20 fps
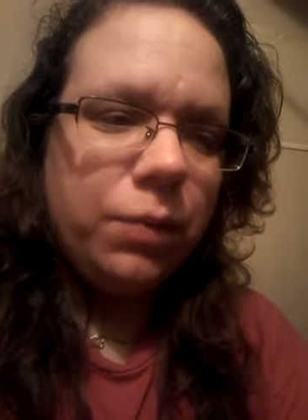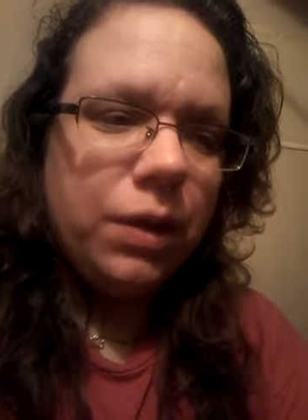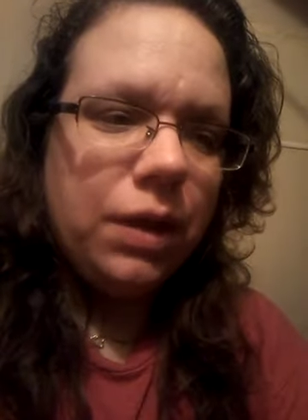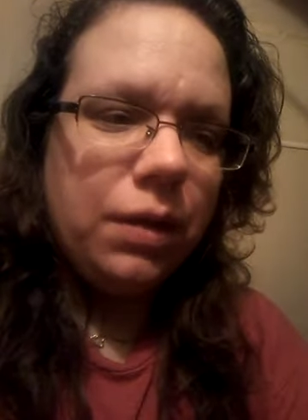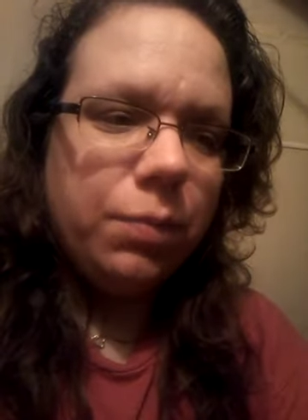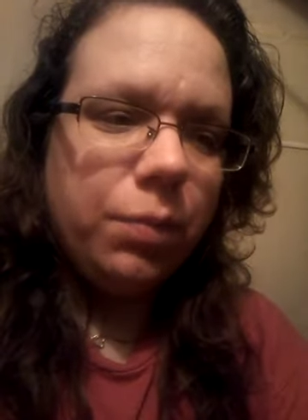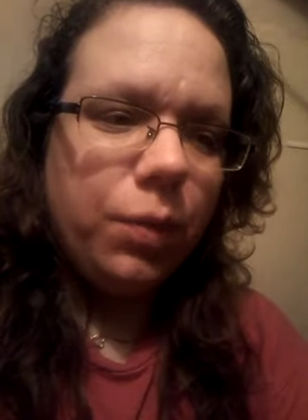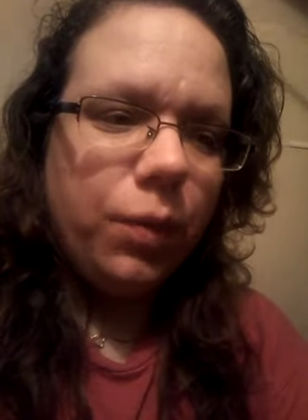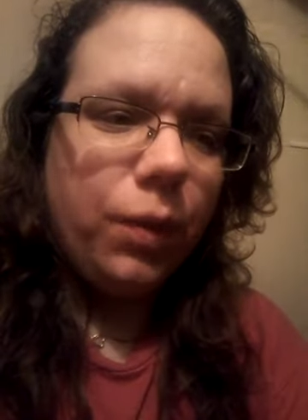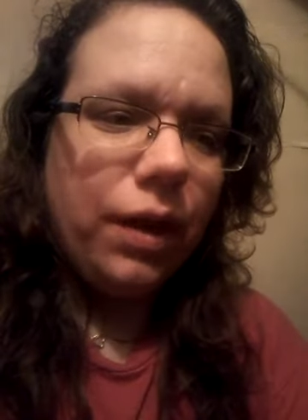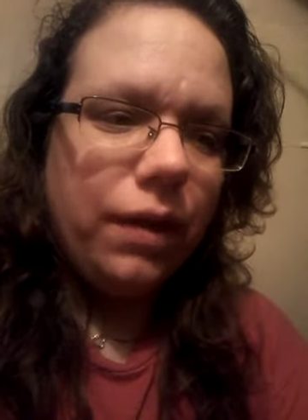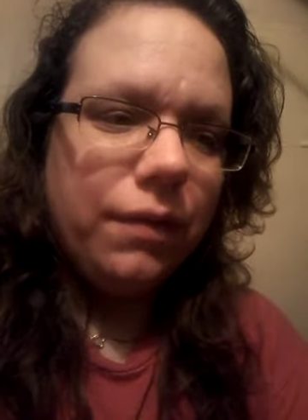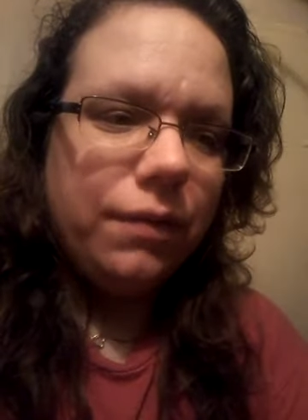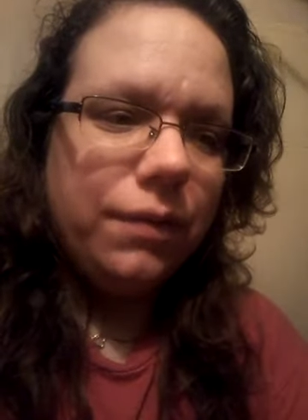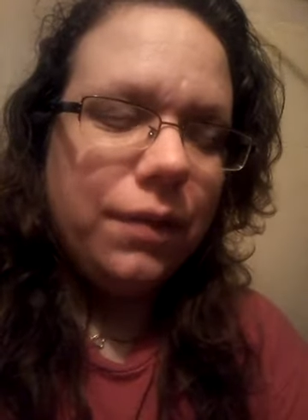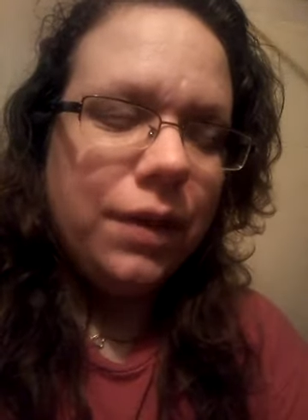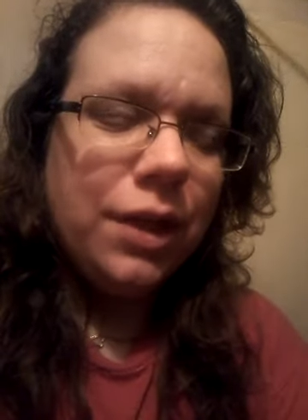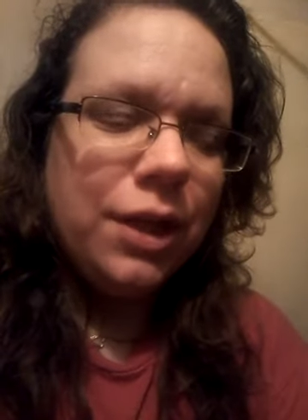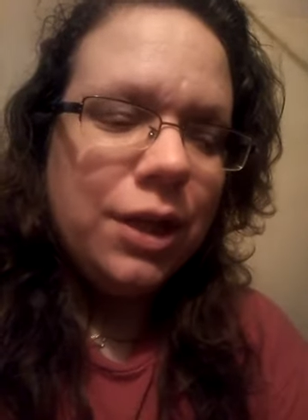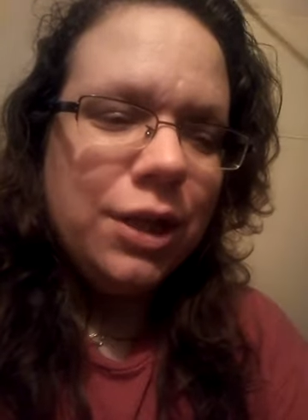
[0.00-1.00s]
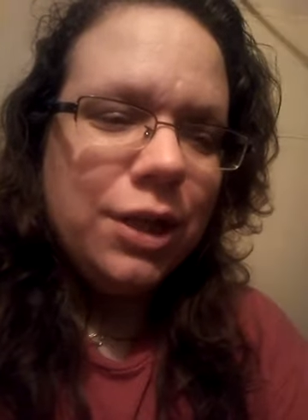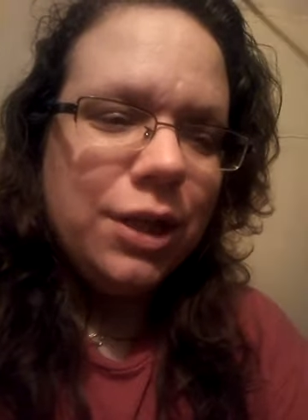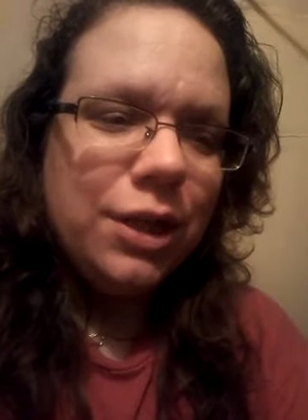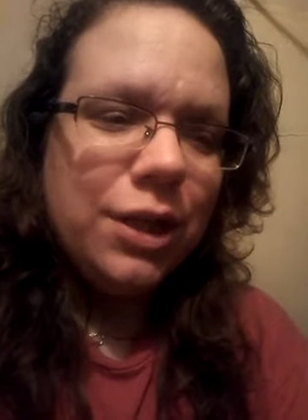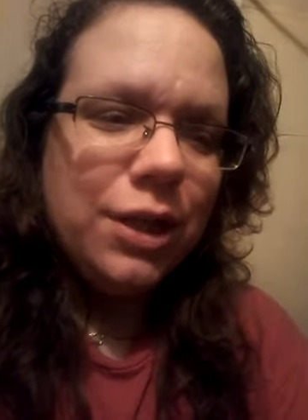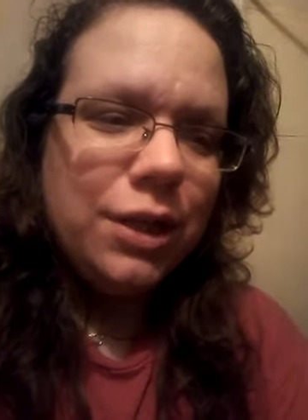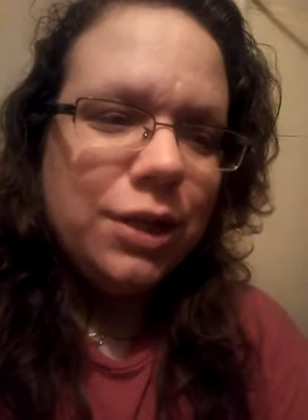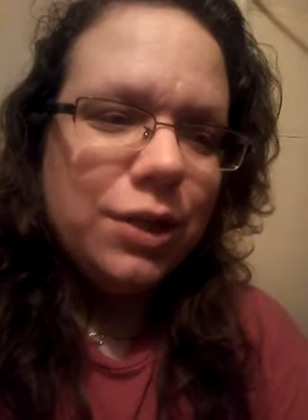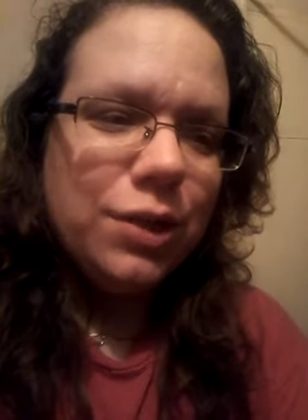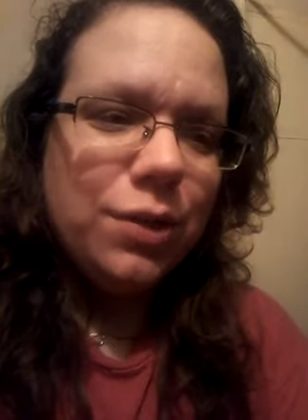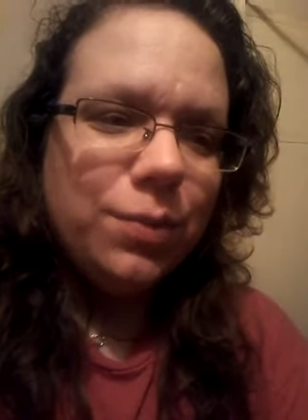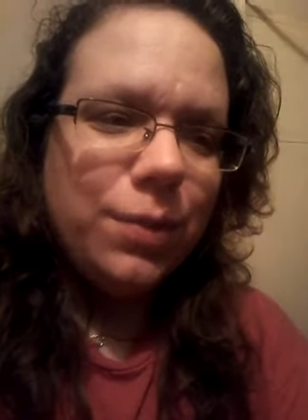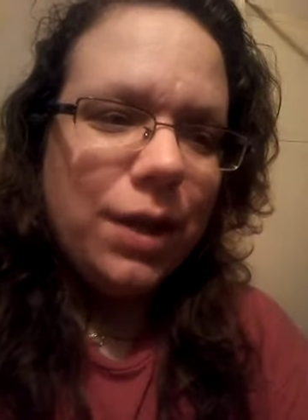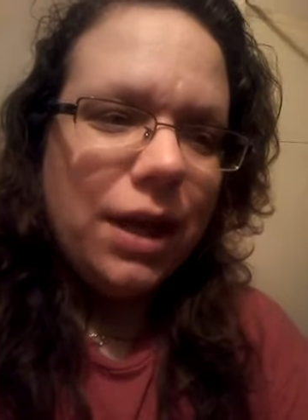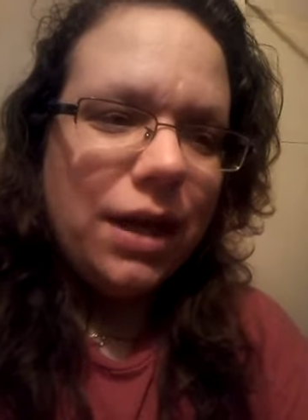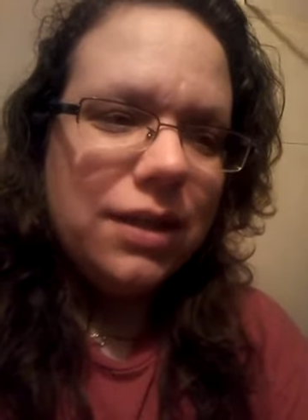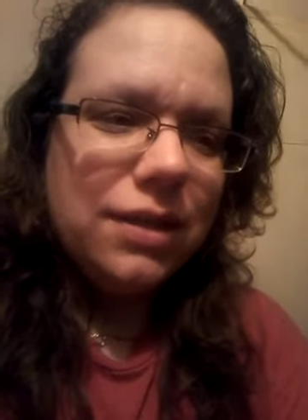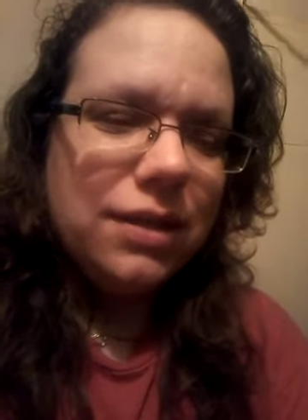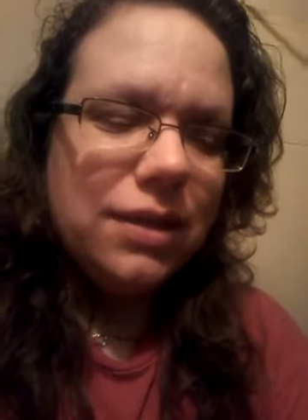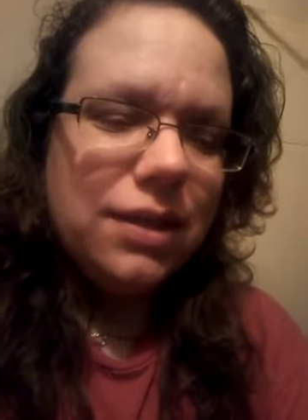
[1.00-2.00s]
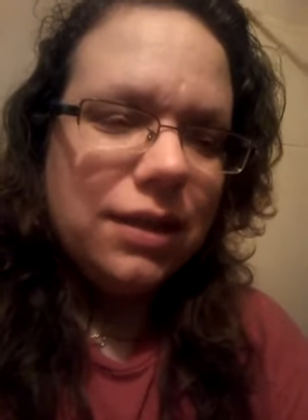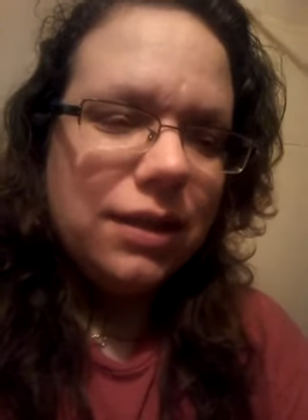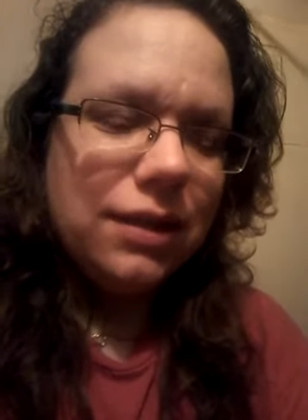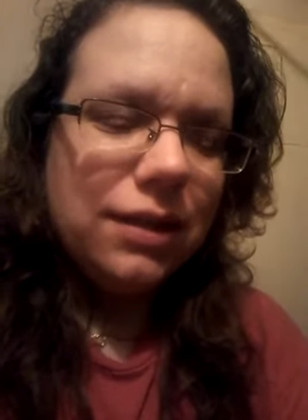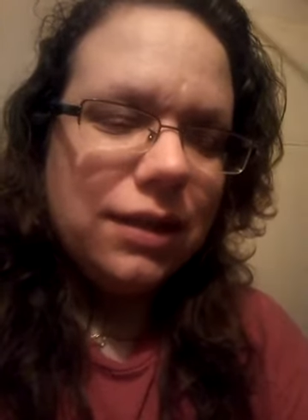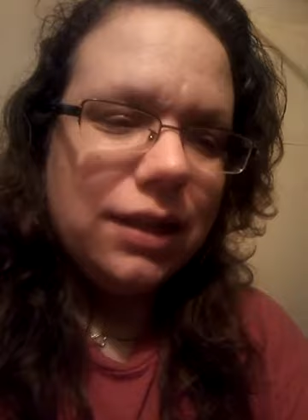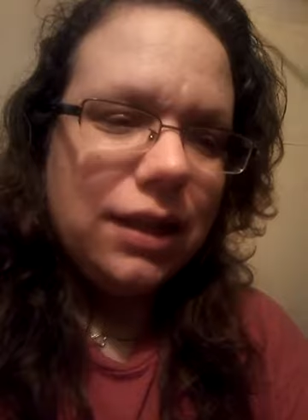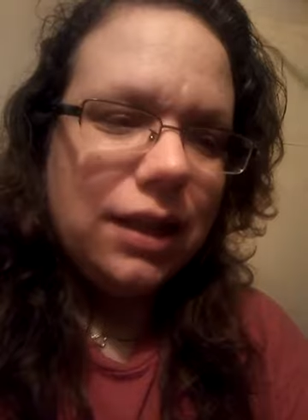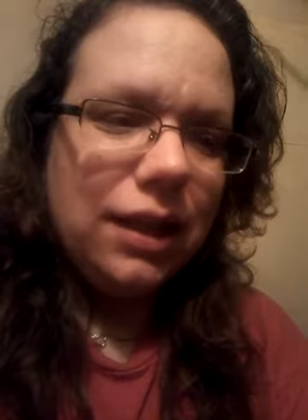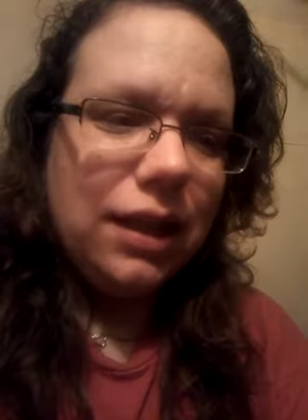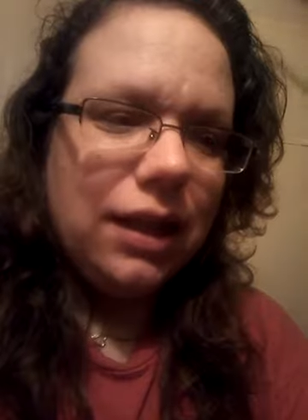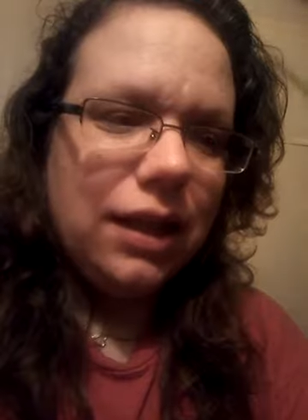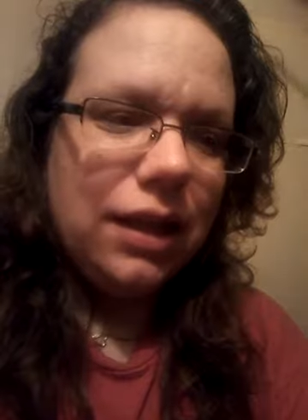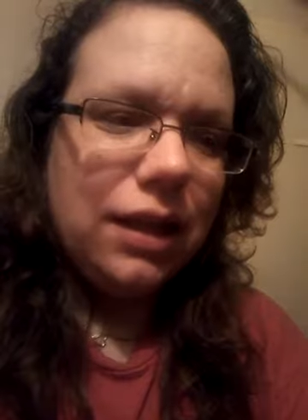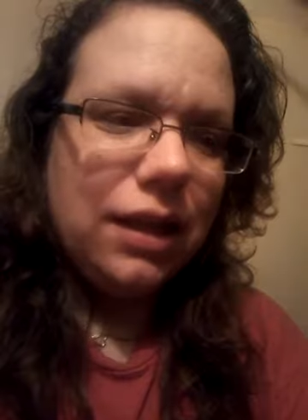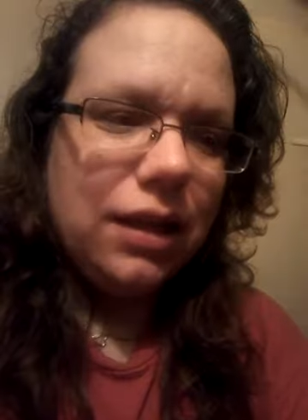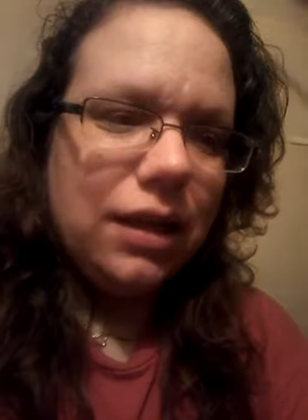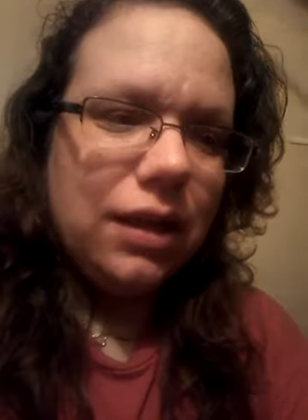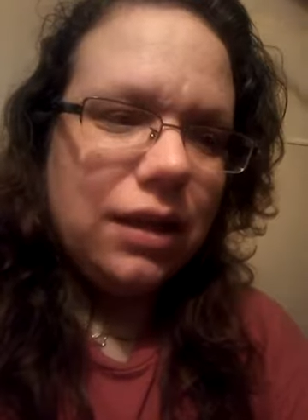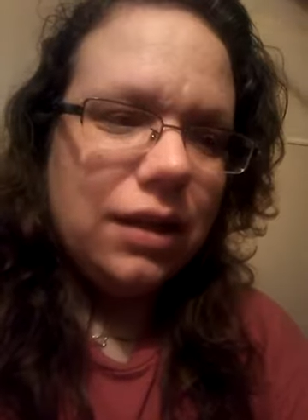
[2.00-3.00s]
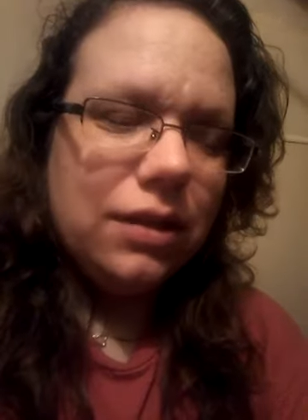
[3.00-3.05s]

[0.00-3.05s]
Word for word: people have dramatically